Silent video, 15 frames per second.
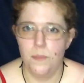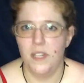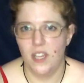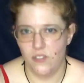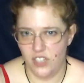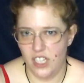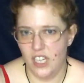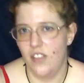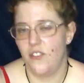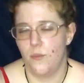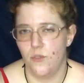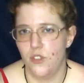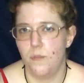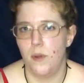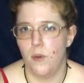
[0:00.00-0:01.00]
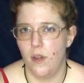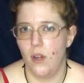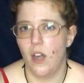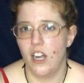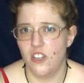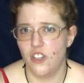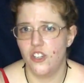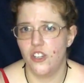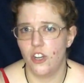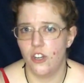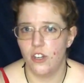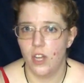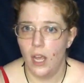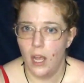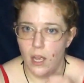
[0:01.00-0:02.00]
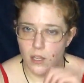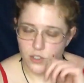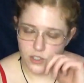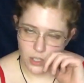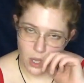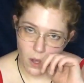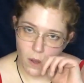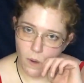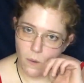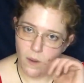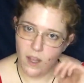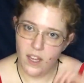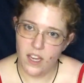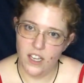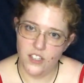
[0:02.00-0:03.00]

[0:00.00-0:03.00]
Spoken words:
to be able to get them to be registered. So